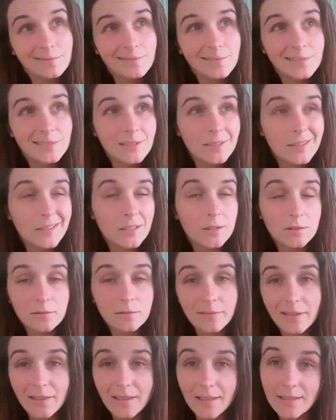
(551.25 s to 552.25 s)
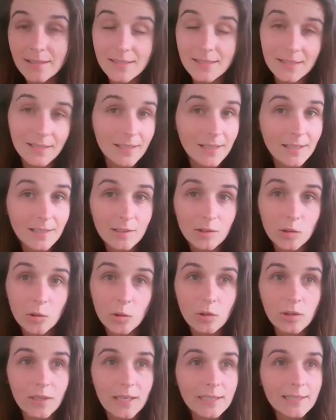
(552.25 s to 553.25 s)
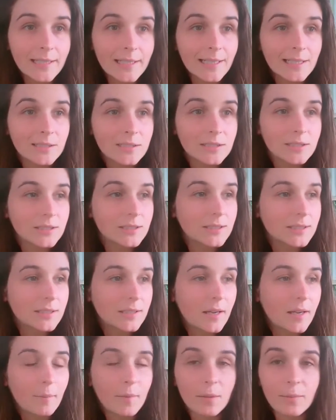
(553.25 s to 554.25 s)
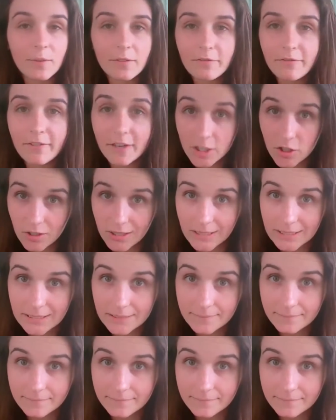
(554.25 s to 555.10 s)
Little things in our law like that can be a bit frustrating.